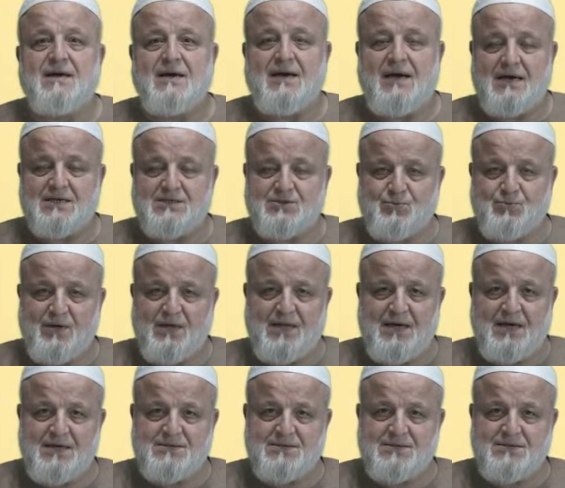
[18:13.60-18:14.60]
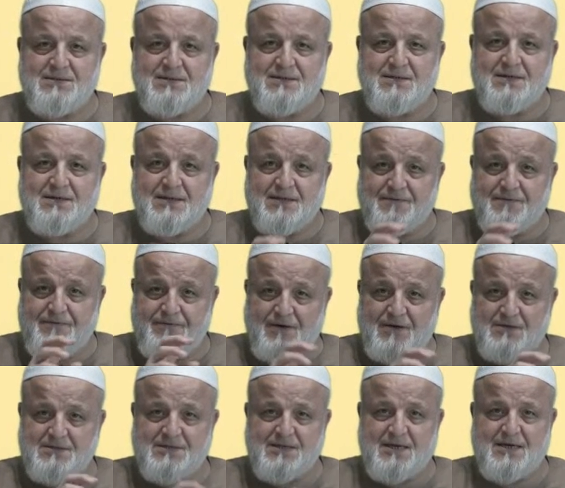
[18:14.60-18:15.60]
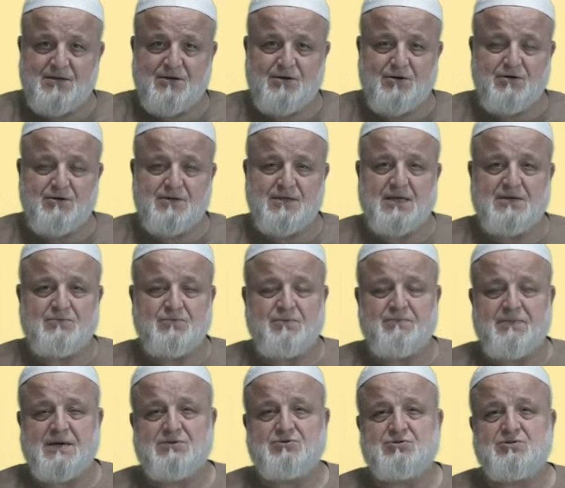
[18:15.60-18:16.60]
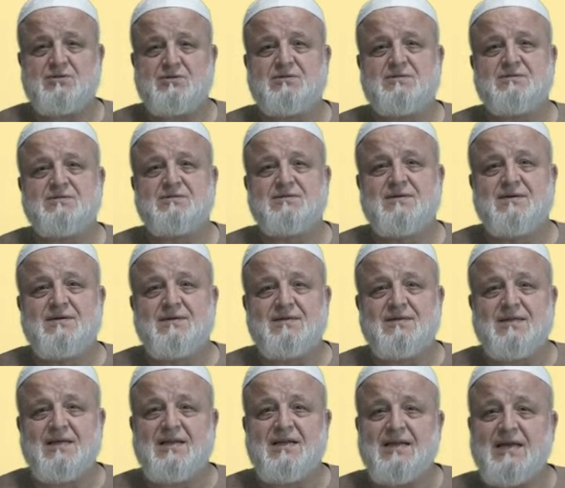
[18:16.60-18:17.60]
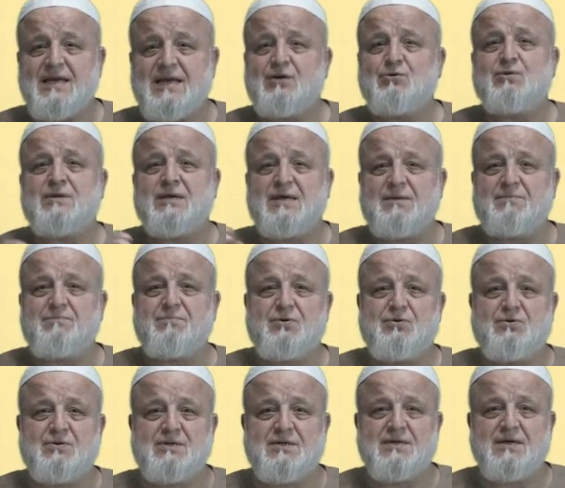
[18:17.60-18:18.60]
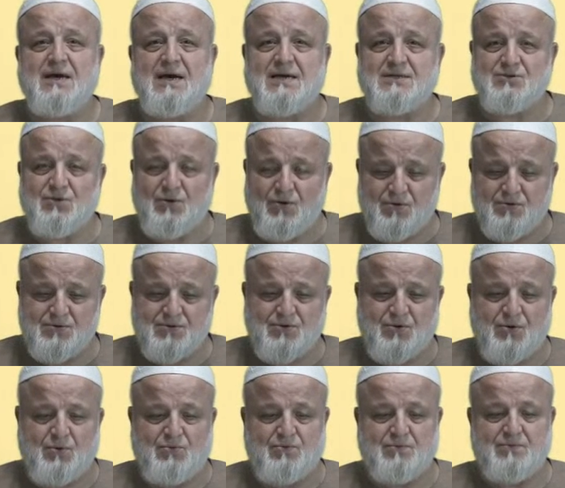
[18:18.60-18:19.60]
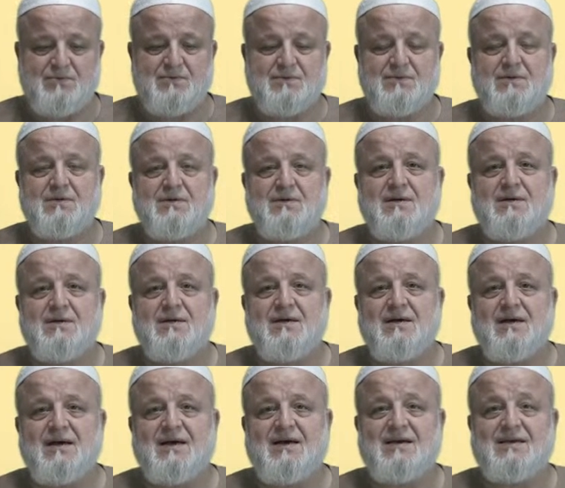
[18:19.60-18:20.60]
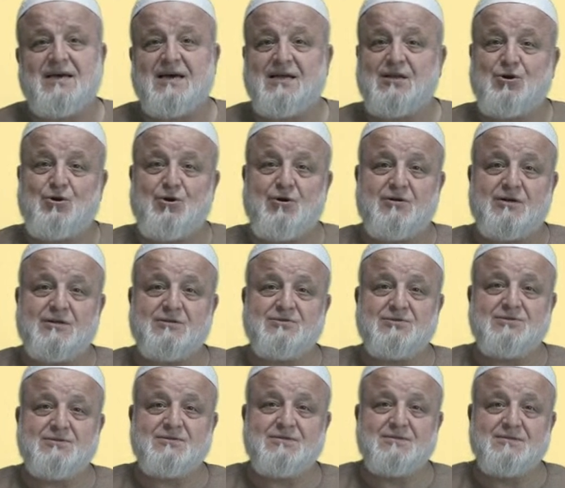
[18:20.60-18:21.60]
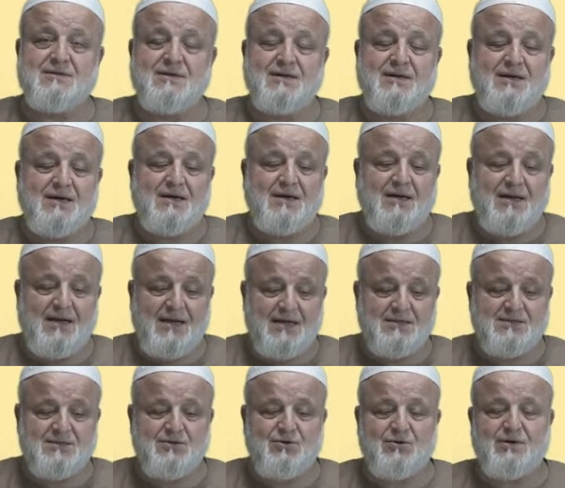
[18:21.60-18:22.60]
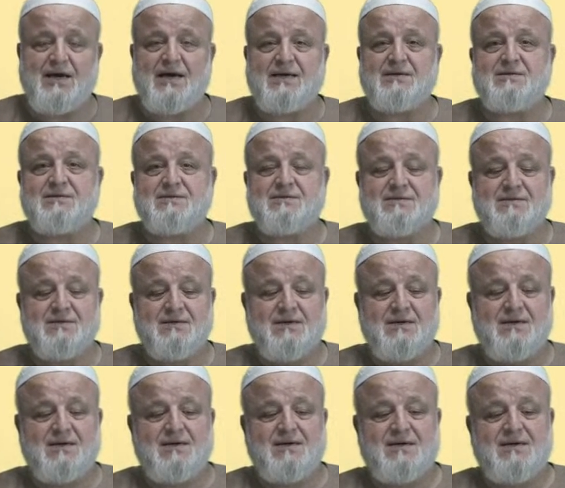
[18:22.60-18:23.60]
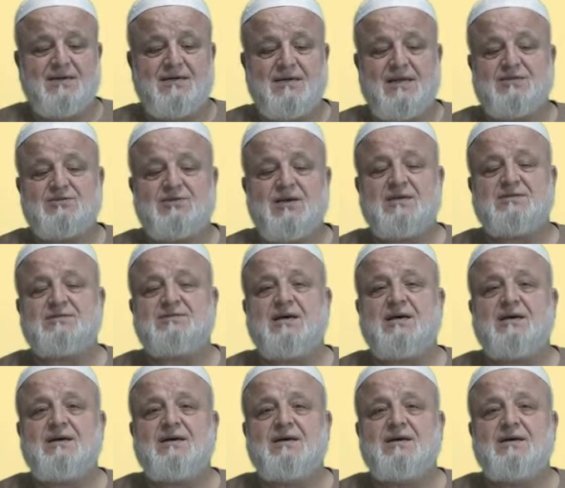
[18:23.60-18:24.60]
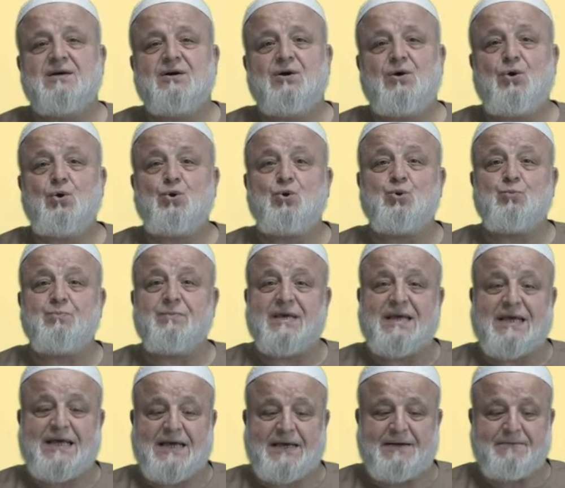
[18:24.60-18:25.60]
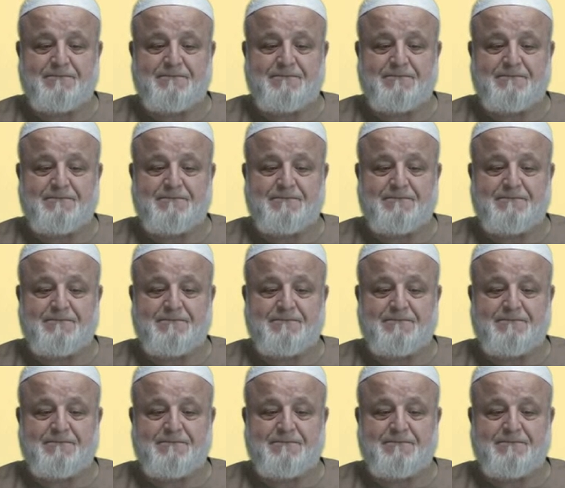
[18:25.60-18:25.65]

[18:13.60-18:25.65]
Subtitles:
as well as the first category that we mentioned, the legal impurity, has also categories. Let's look at najasa hukmi,